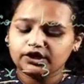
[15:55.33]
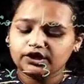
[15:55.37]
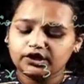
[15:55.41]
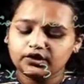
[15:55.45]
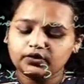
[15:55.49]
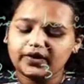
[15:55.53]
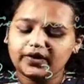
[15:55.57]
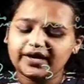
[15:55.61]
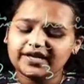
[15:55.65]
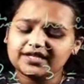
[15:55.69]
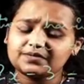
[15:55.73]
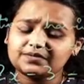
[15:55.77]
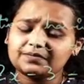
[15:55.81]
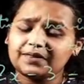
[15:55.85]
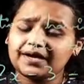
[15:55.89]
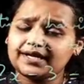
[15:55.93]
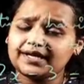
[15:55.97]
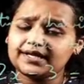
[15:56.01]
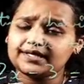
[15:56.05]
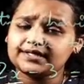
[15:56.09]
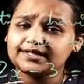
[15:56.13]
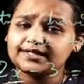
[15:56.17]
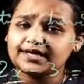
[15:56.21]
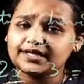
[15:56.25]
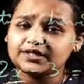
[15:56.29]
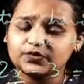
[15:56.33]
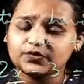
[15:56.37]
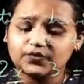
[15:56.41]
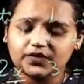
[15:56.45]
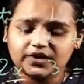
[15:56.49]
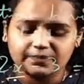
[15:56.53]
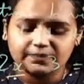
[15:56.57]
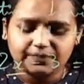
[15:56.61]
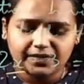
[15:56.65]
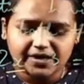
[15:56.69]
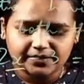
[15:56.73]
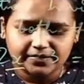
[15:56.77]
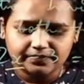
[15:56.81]
2x minus x
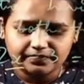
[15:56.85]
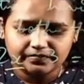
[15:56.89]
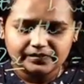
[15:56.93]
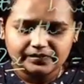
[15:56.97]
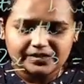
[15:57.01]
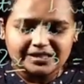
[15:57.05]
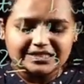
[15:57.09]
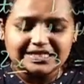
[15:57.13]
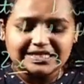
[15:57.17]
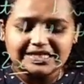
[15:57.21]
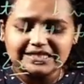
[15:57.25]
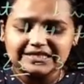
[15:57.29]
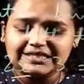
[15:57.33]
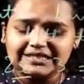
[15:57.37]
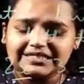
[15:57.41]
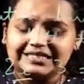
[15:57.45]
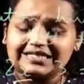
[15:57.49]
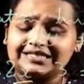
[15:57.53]
will be, since